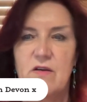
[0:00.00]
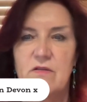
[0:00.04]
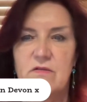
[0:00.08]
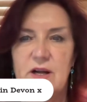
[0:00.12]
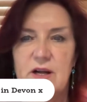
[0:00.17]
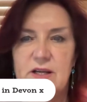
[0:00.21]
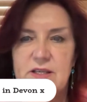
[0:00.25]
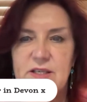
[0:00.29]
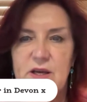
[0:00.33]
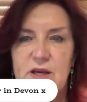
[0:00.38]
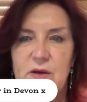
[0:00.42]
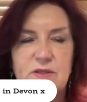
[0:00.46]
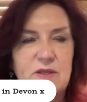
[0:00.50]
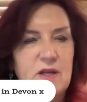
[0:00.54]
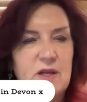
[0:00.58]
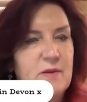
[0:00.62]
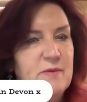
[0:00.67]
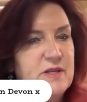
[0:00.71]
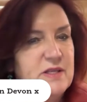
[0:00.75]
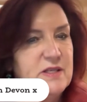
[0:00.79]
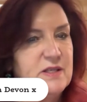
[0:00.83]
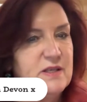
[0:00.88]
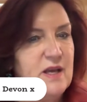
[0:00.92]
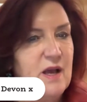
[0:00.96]
Right here. So let
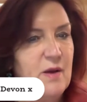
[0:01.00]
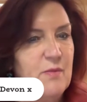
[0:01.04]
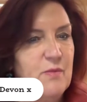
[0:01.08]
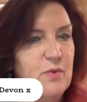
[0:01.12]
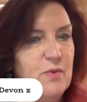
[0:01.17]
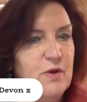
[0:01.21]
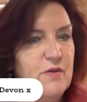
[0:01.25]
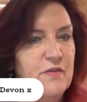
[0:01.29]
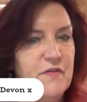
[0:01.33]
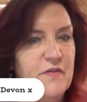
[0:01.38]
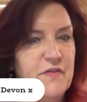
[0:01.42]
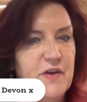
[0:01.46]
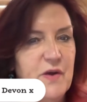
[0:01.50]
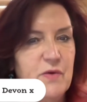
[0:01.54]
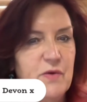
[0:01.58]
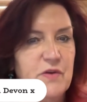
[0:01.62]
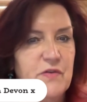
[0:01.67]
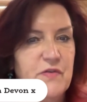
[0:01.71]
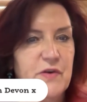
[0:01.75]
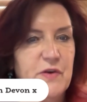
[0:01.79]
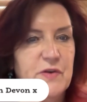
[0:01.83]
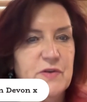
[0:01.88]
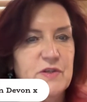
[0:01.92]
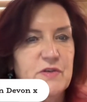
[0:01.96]
me just come with
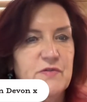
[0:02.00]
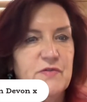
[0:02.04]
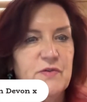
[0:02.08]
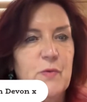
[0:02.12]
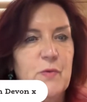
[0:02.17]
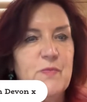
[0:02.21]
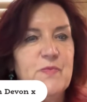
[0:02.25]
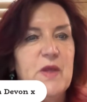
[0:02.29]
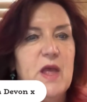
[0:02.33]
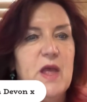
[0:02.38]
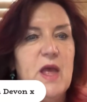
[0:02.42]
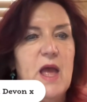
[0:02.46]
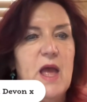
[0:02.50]
Fiona first of all.